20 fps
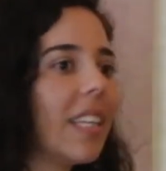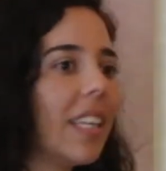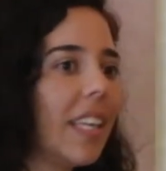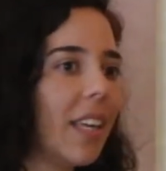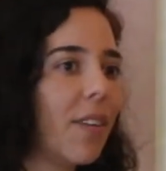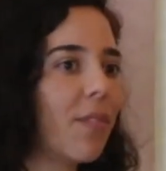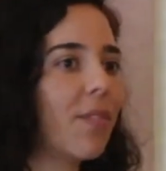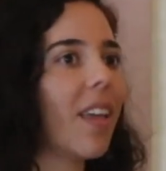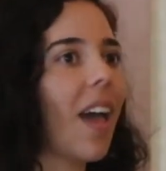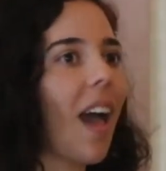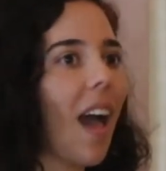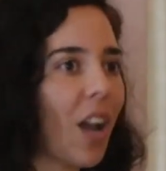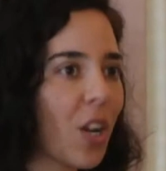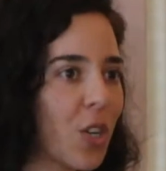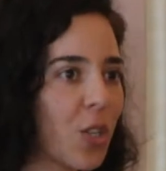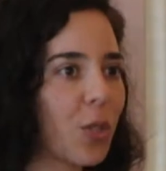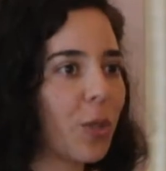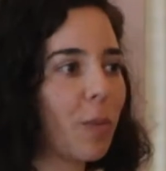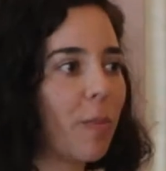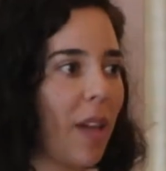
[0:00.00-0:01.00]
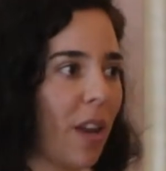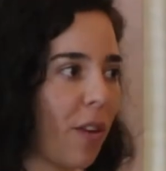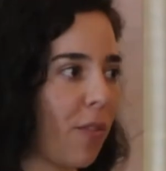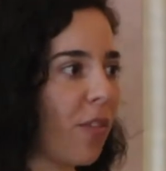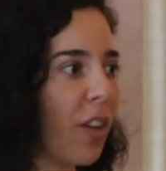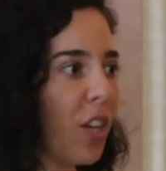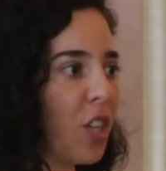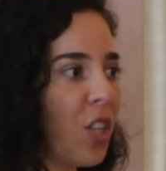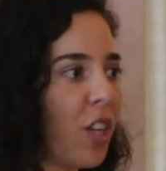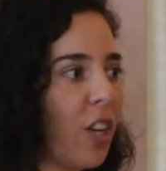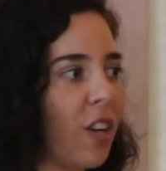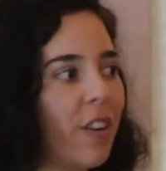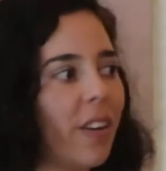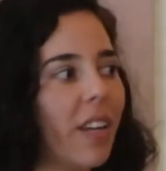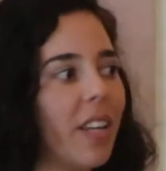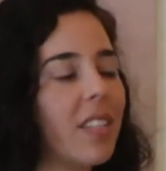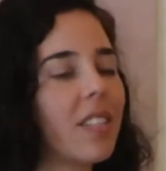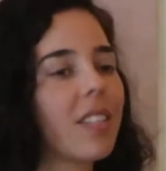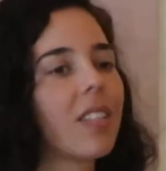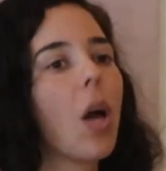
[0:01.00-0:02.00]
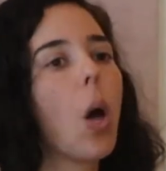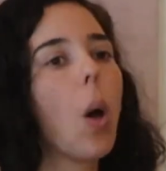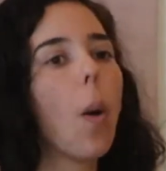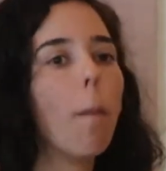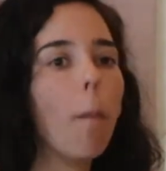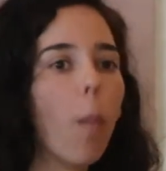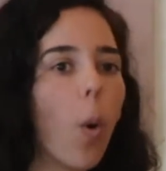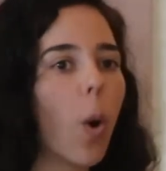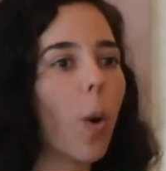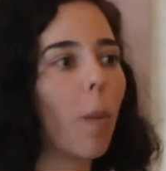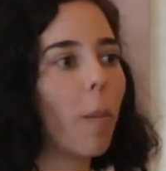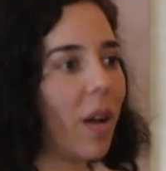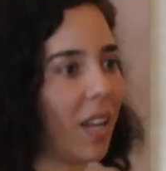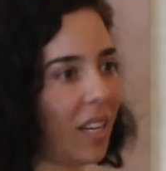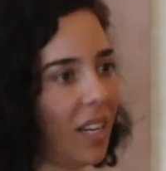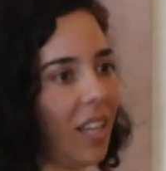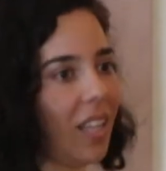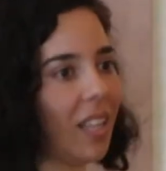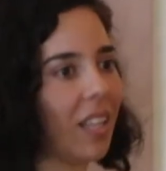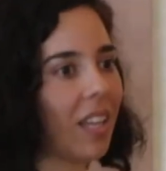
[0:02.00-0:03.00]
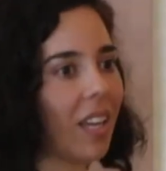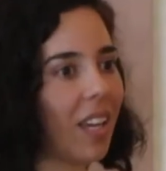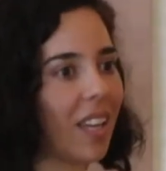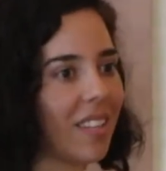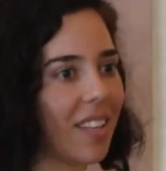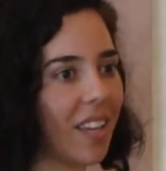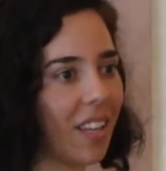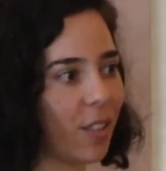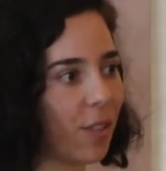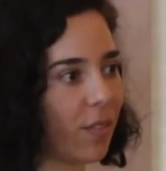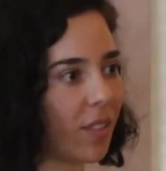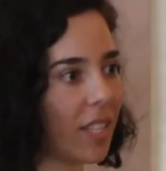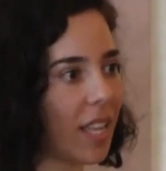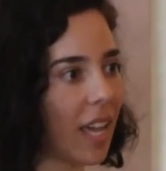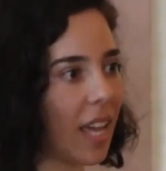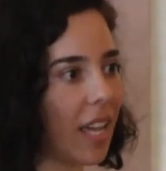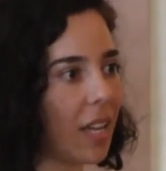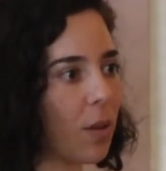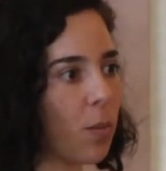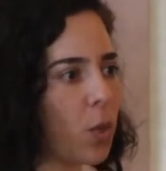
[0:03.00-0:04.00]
give the actual beneficiaries more money at the end of the day,